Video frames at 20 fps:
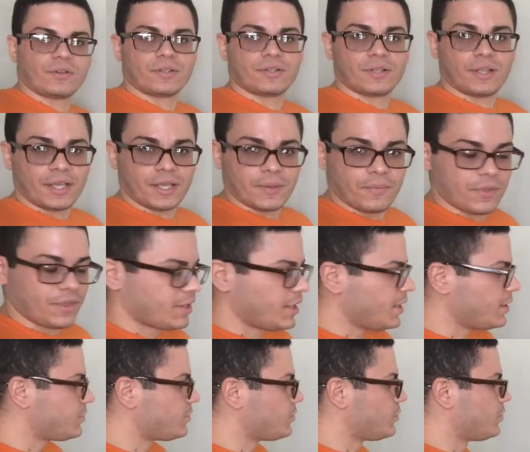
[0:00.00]
are the same
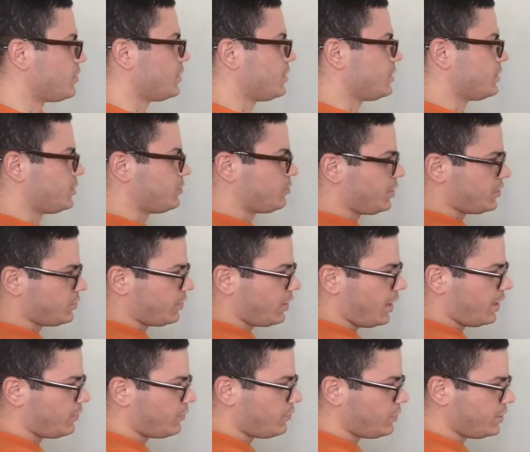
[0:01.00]
thanks to the special
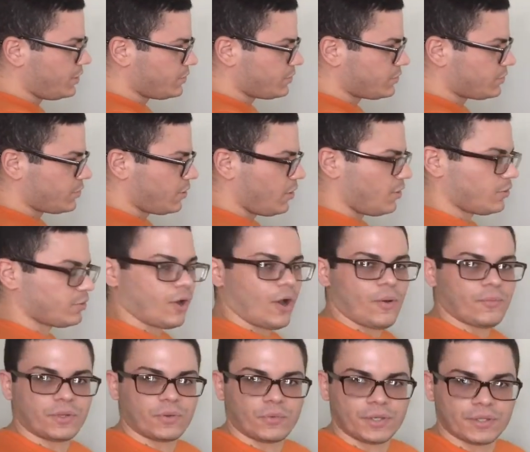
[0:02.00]
kind of wheels called
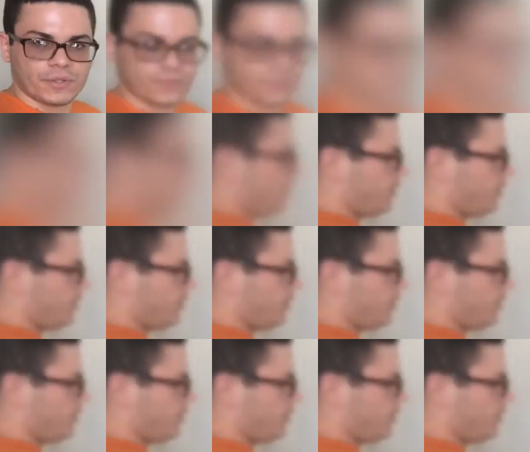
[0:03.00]
omni wheels.